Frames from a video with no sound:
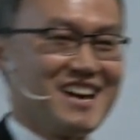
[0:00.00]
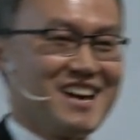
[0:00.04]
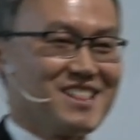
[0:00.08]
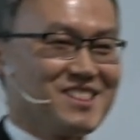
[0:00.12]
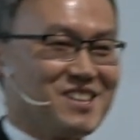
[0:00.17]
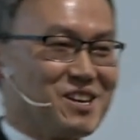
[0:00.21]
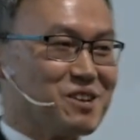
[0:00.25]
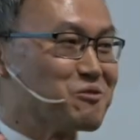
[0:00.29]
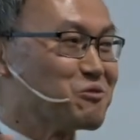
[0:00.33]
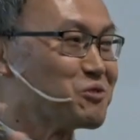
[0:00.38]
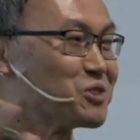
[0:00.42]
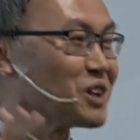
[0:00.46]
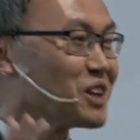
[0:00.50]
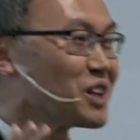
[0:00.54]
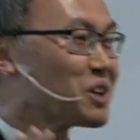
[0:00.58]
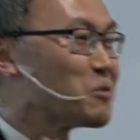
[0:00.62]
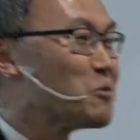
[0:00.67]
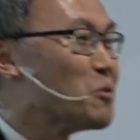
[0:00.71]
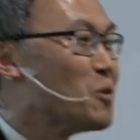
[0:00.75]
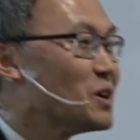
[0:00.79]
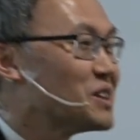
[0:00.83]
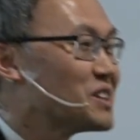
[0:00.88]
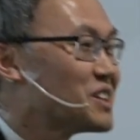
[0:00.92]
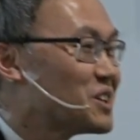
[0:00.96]
They really
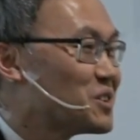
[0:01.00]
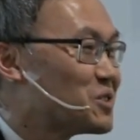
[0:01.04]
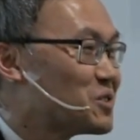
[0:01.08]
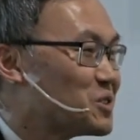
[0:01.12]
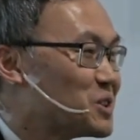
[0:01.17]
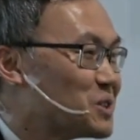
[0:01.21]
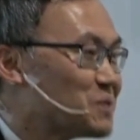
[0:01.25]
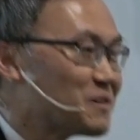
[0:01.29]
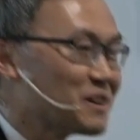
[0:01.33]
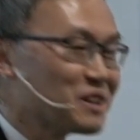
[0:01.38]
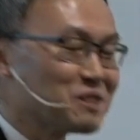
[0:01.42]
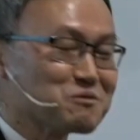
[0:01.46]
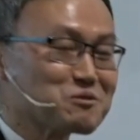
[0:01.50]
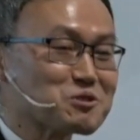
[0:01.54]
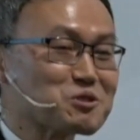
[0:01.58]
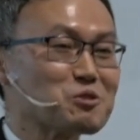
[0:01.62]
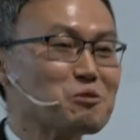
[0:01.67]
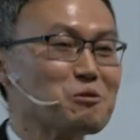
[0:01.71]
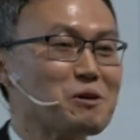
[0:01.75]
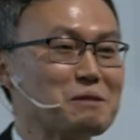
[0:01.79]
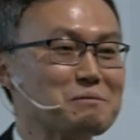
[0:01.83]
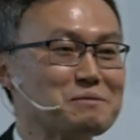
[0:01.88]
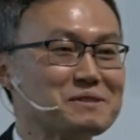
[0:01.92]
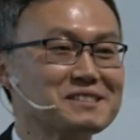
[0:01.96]
wanted to develop
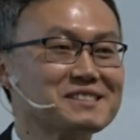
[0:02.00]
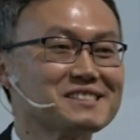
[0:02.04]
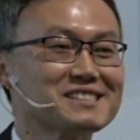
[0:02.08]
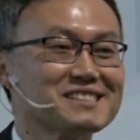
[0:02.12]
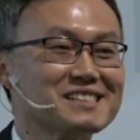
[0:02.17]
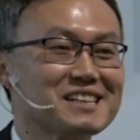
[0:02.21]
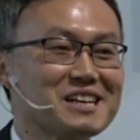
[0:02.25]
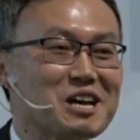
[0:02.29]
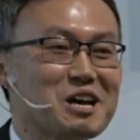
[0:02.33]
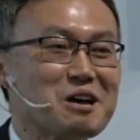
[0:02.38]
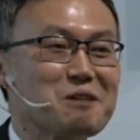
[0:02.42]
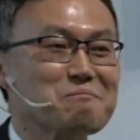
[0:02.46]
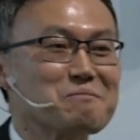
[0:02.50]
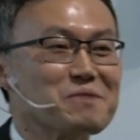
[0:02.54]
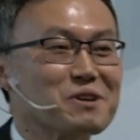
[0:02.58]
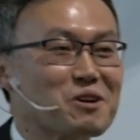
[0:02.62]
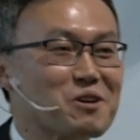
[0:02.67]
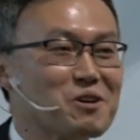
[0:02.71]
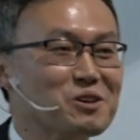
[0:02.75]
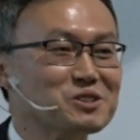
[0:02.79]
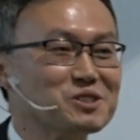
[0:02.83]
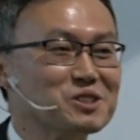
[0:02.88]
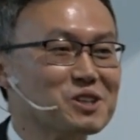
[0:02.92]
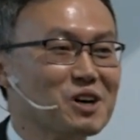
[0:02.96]
nuclear weapons
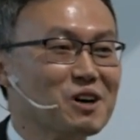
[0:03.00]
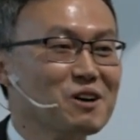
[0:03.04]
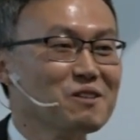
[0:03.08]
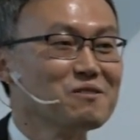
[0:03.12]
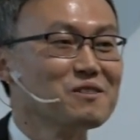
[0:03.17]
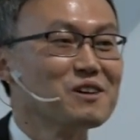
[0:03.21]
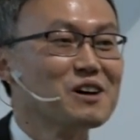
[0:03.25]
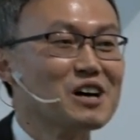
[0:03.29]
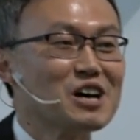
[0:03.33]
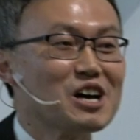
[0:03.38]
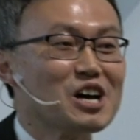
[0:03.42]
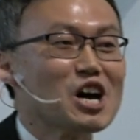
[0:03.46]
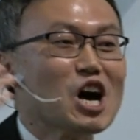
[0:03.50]
because of